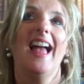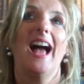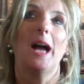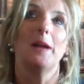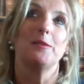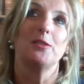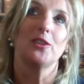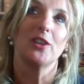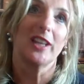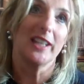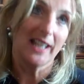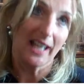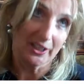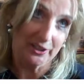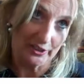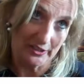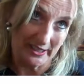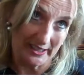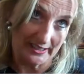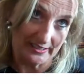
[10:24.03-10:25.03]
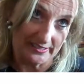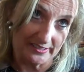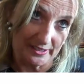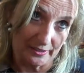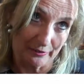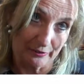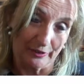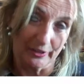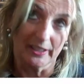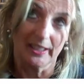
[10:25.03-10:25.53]
I'm doing a lot of things
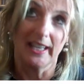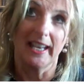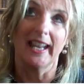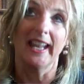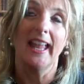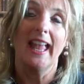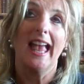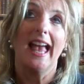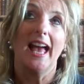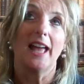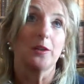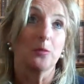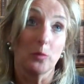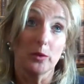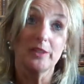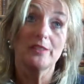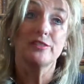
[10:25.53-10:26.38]
differently, and one